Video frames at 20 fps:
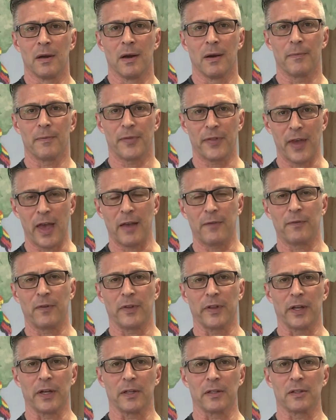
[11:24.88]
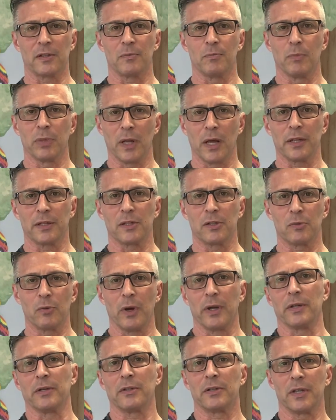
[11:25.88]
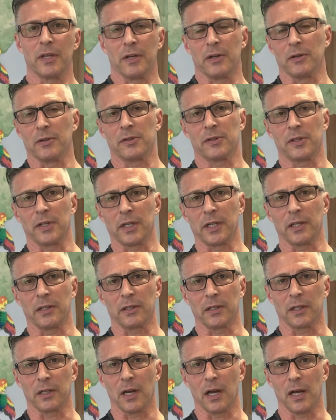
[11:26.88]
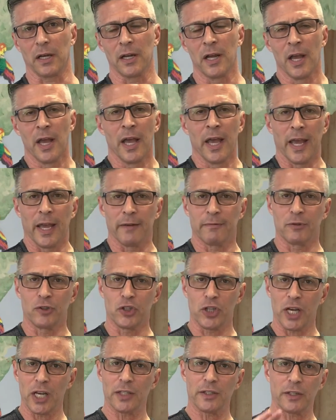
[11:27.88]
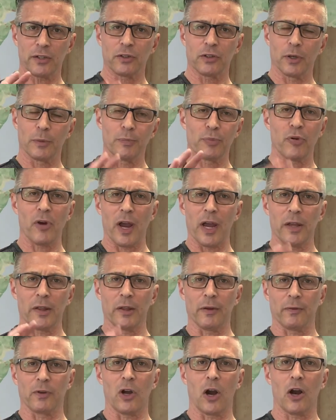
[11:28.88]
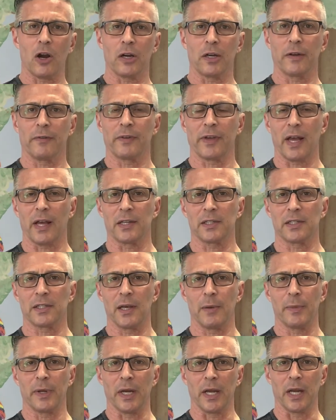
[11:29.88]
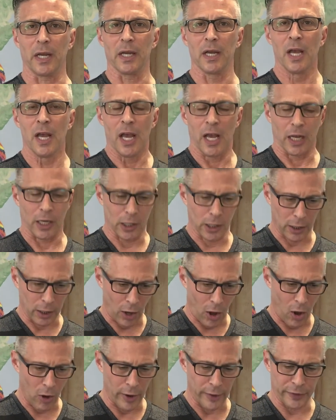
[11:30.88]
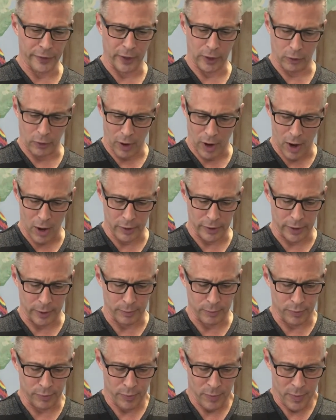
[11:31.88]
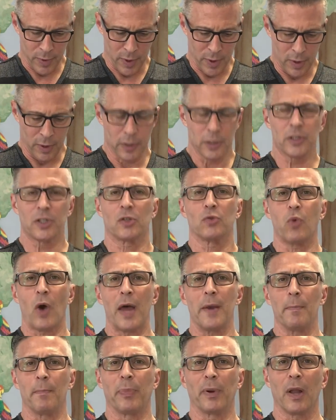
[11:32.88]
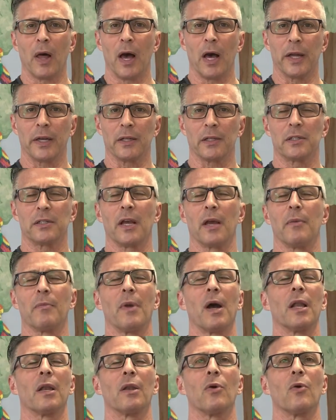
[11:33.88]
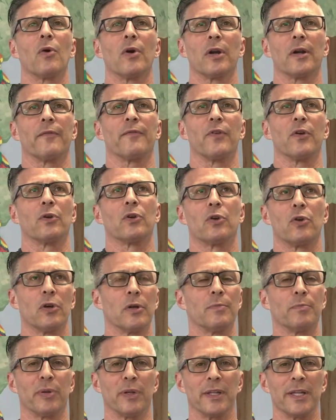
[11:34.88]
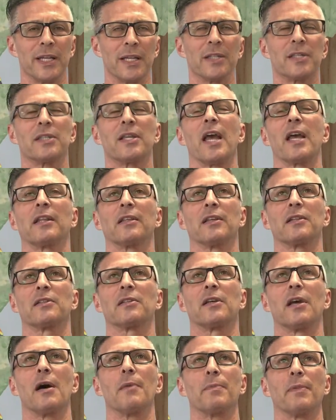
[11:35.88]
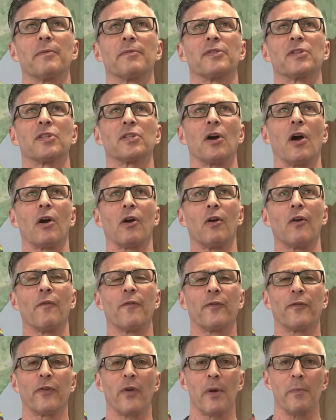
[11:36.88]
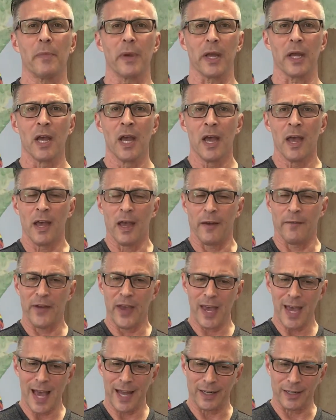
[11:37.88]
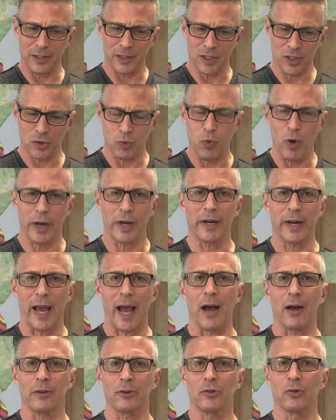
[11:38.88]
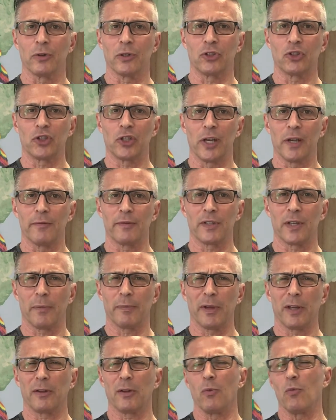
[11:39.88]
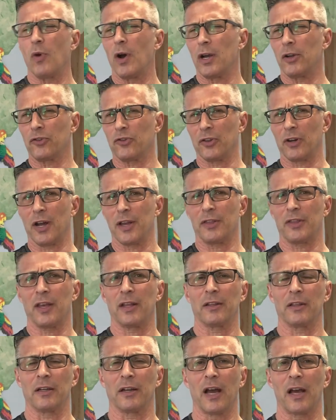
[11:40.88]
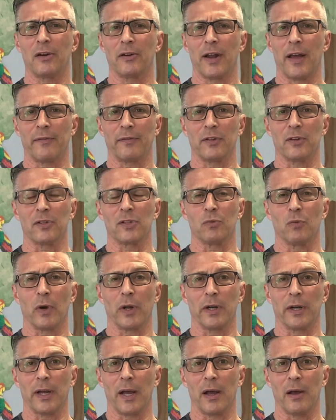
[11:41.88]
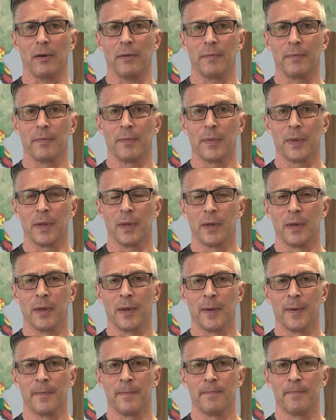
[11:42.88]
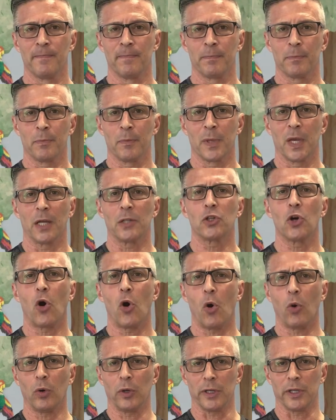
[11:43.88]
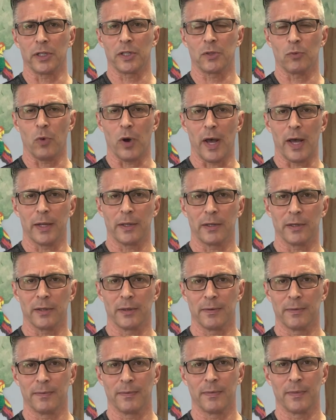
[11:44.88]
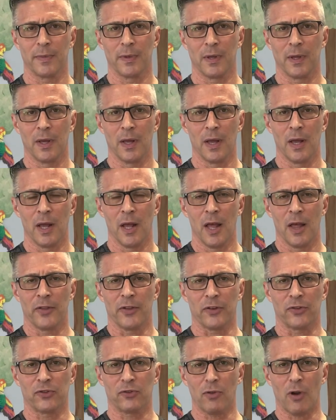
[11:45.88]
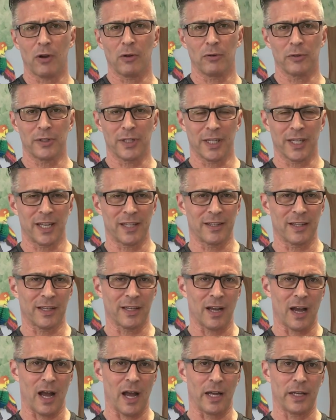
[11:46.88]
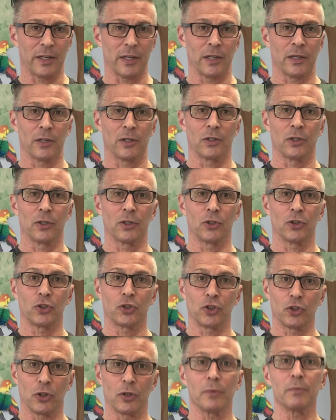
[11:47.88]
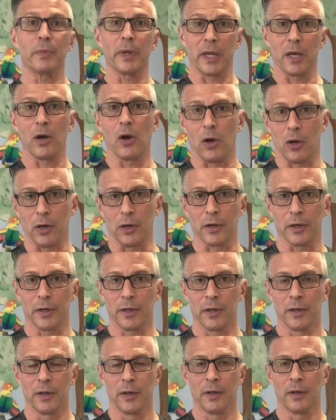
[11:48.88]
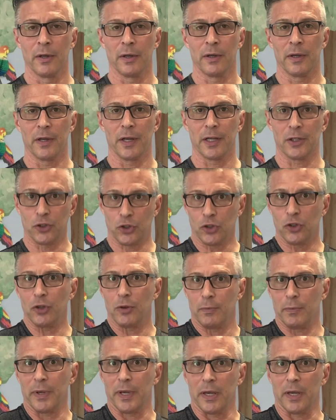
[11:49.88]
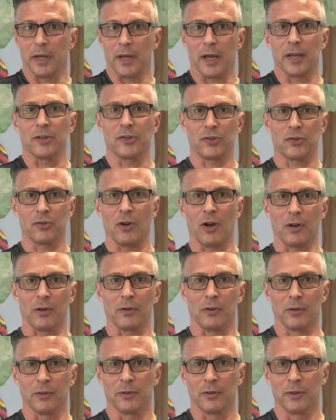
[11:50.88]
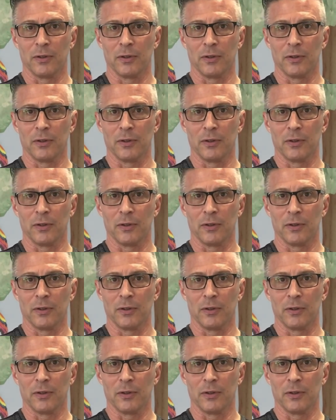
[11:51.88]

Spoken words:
I'm thankful that it's blood, sweat, and tears to get to God. If Jesus could pray in the Garden of Gethsemane and claw at the ground and sweat blood and say, "My Lord, if you could, please take this cup of sorrow from me." If he had to sweat it out to achieve something, then why should I think that I don't have to sweat it out? It's holy sweat. The struggle to get to God should be hard. It should be a struggle.